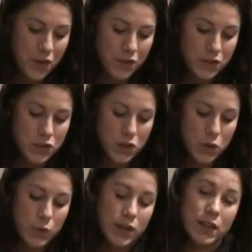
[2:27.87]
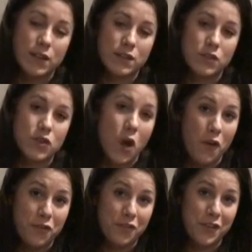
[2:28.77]
far in the show is
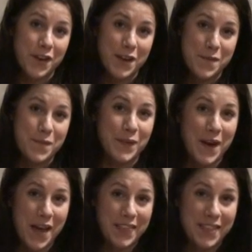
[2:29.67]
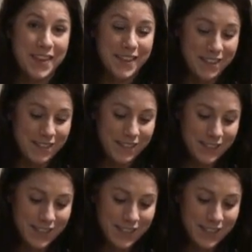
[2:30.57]
Joffrey Baratheon.